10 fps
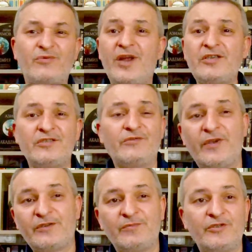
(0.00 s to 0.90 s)
Russian
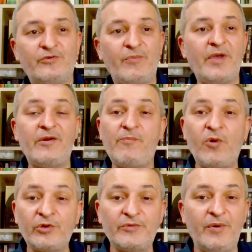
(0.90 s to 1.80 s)
Defense Ministry may
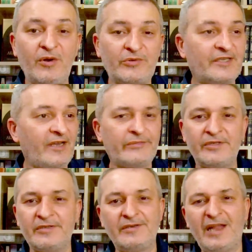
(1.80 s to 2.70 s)
report about it
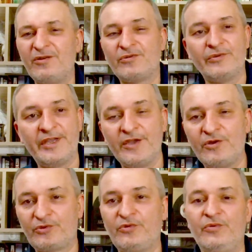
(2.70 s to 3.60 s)
after, I don't know, a day
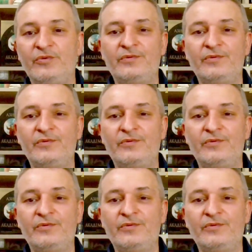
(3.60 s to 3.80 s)
or two.